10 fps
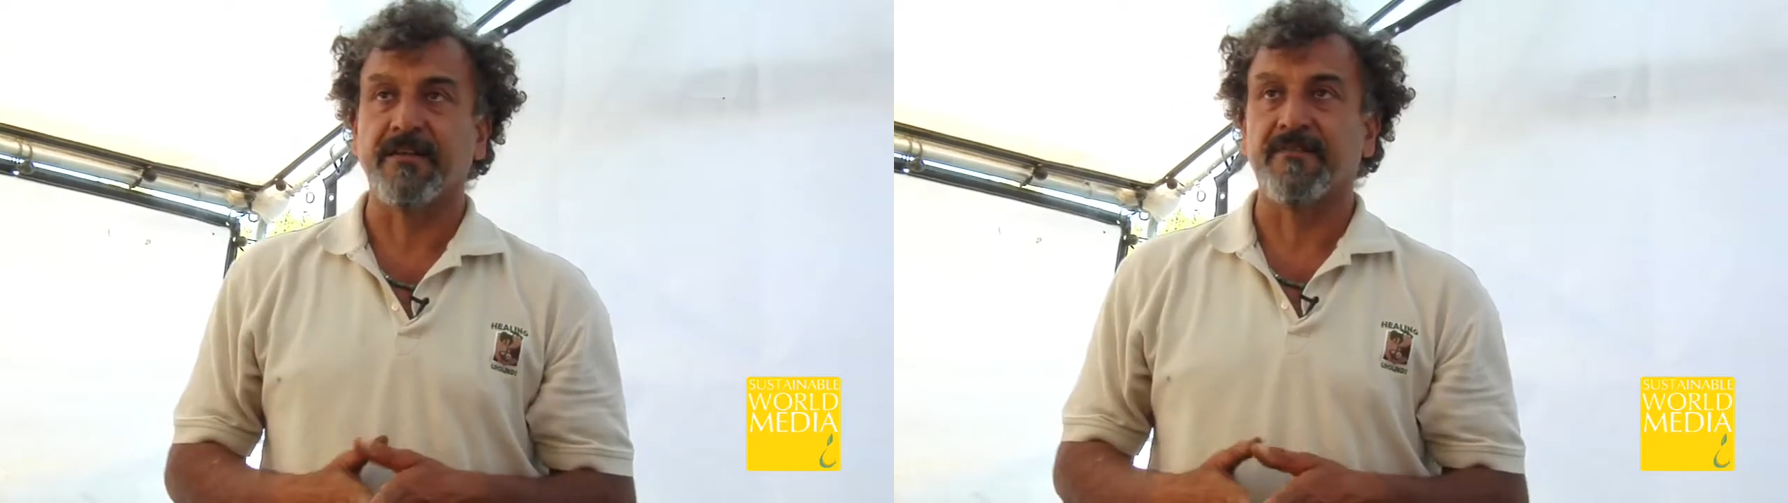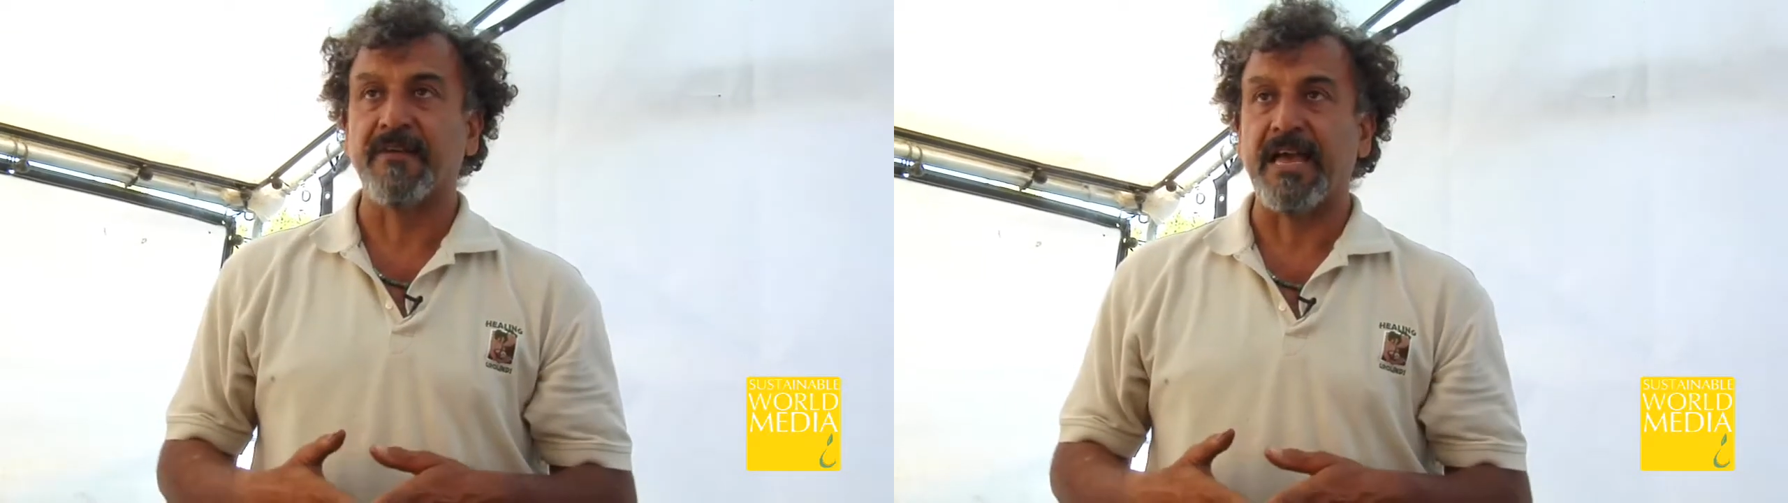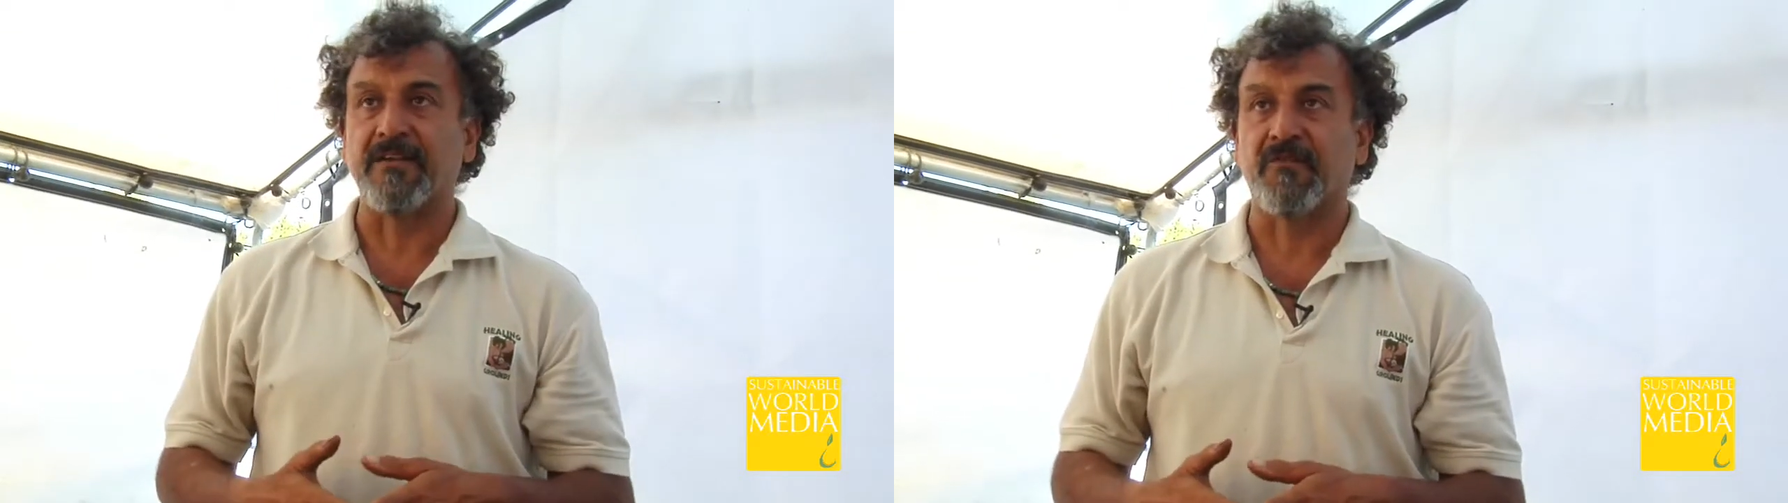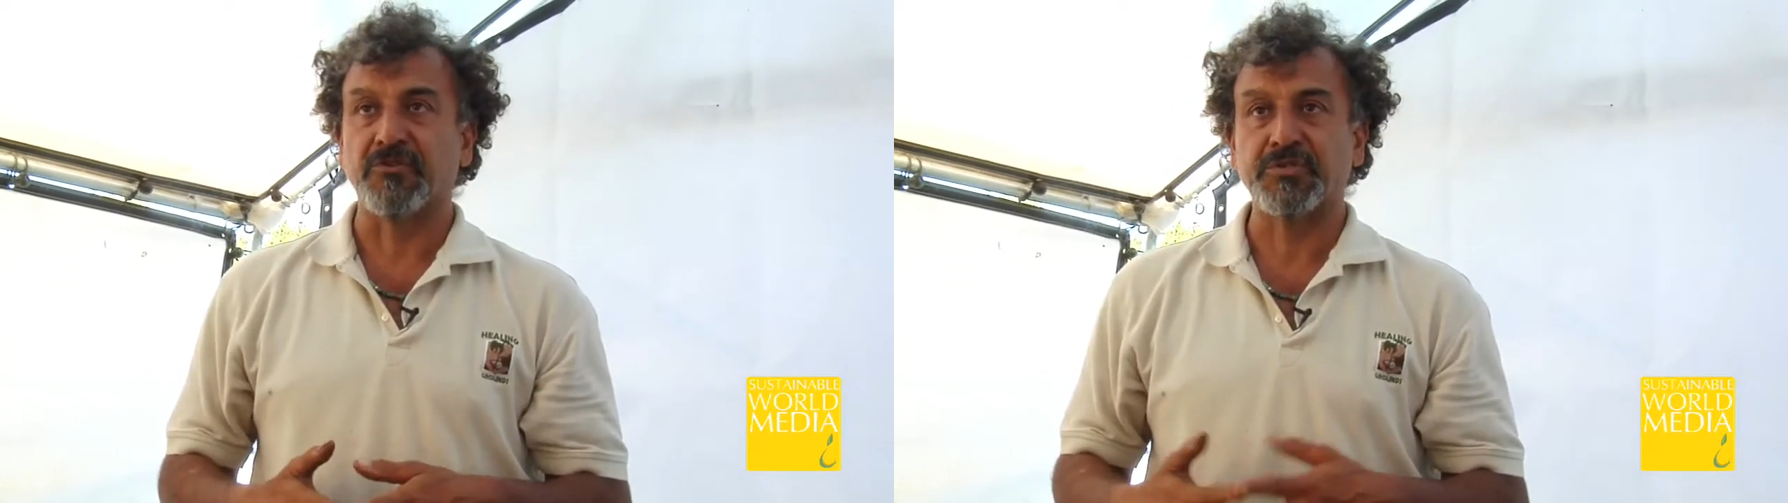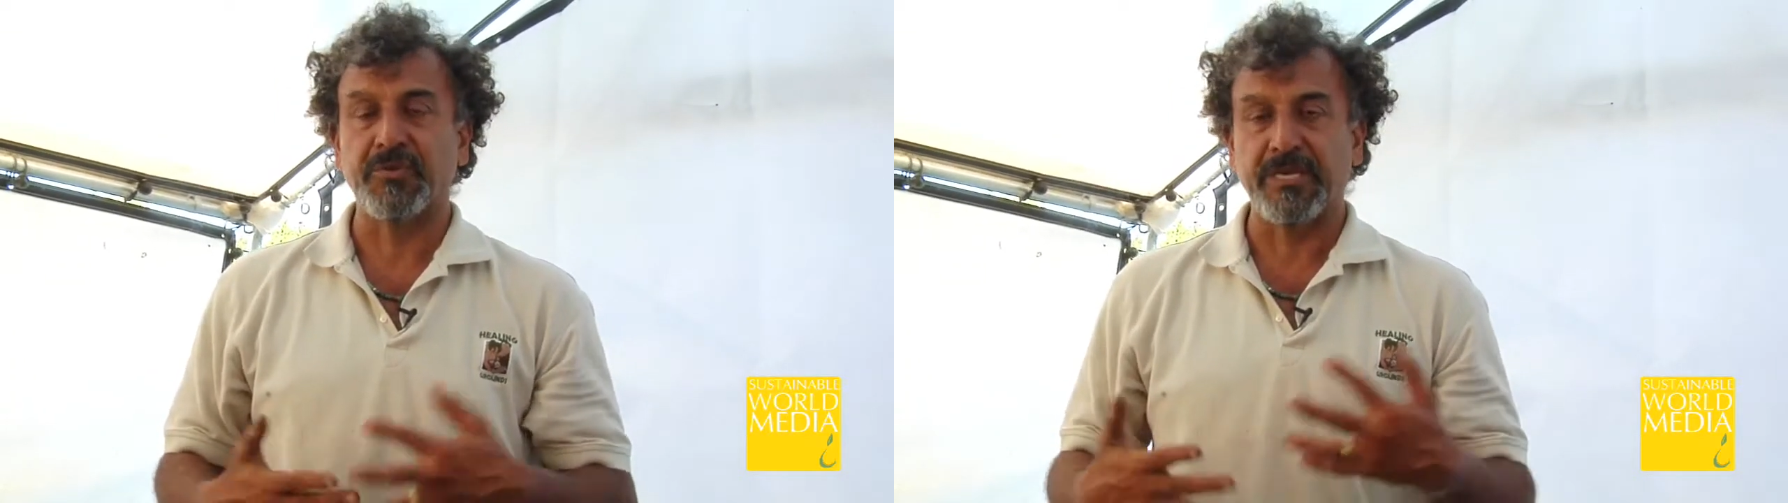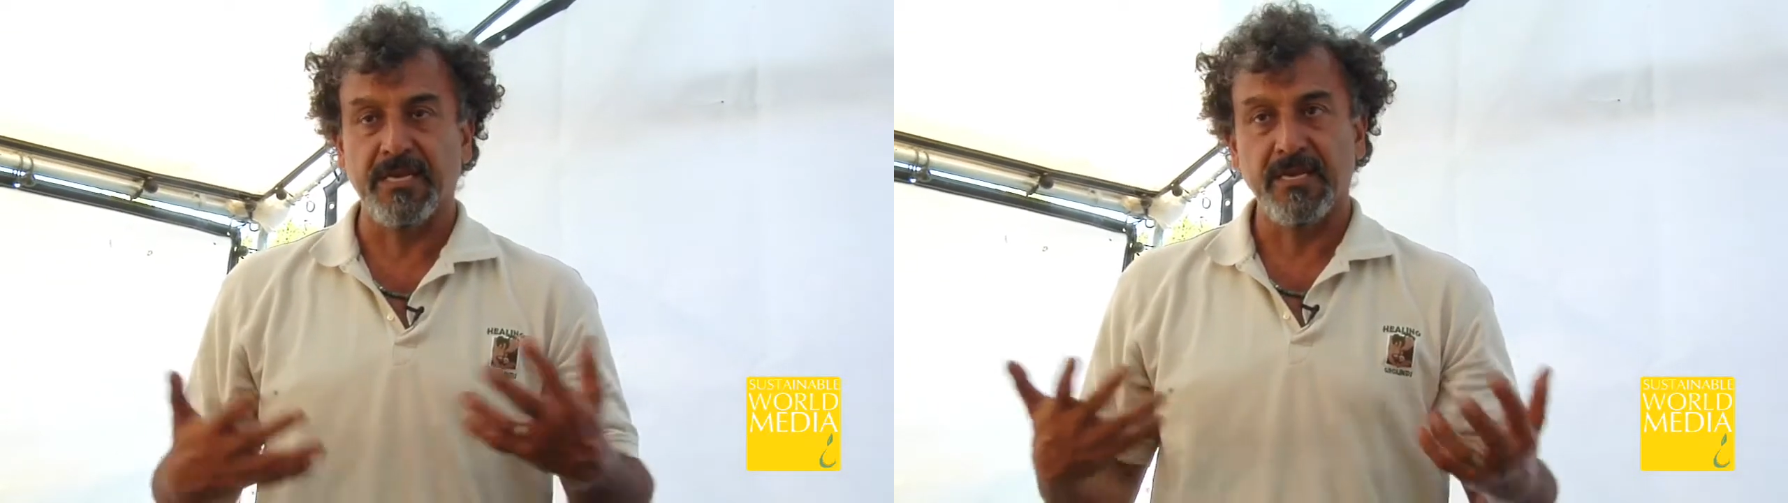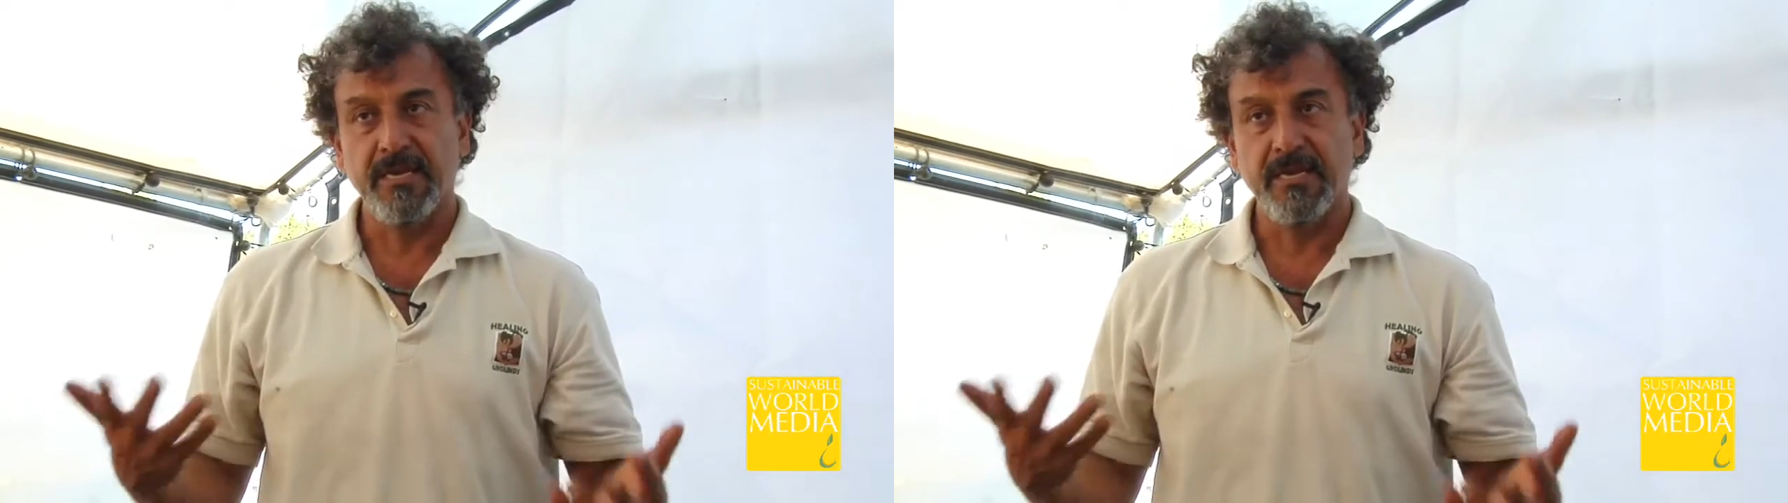of anniversary